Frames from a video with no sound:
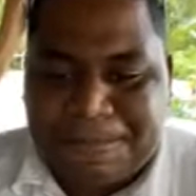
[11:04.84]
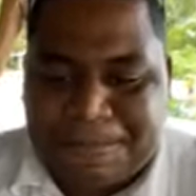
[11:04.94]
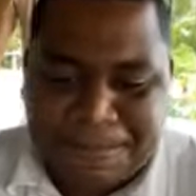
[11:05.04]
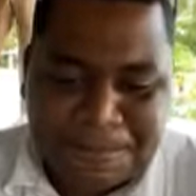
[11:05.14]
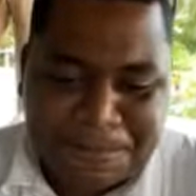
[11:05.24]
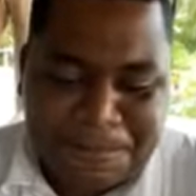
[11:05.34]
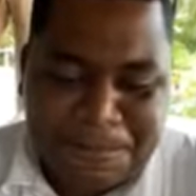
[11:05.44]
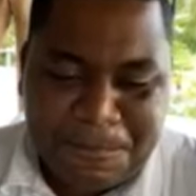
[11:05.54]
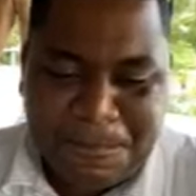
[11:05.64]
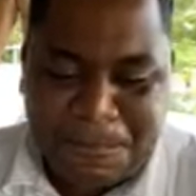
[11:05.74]

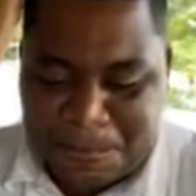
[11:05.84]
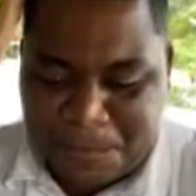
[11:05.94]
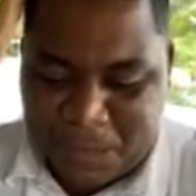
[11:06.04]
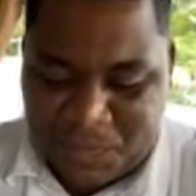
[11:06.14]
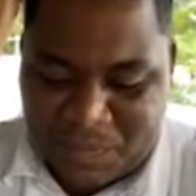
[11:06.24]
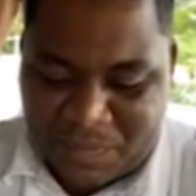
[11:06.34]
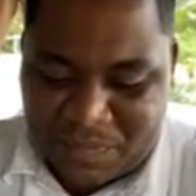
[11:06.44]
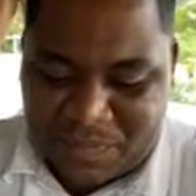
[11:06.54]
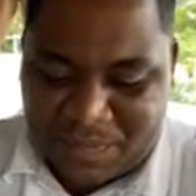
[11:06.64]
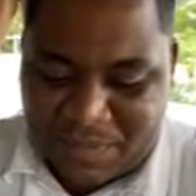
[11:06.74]

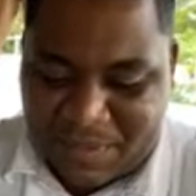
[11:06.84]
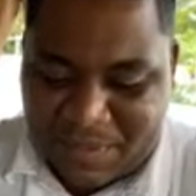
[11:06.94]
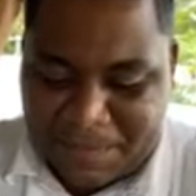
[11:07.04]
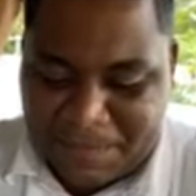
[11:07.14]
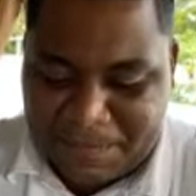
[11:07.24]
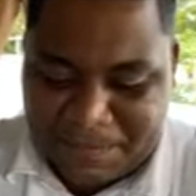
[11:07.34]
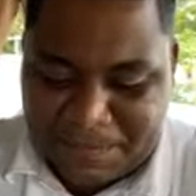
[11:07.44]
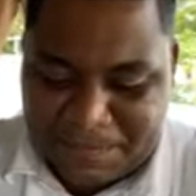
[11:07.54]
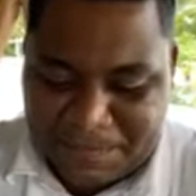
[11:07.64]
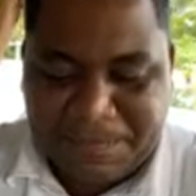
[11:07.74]

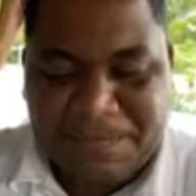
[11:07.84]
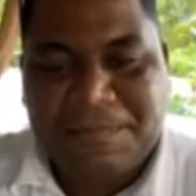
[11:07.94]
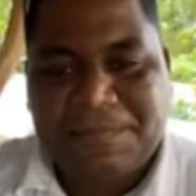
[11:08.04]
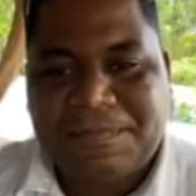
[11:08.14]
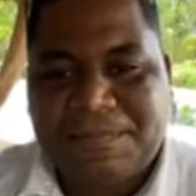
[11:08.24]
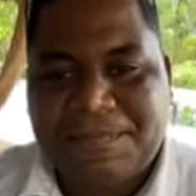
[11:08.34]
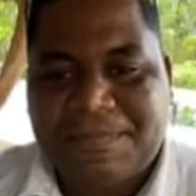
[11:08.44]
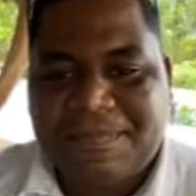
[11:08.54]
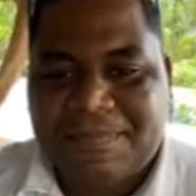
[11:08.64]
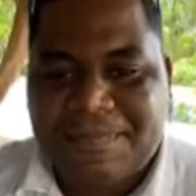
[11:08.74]
(silence)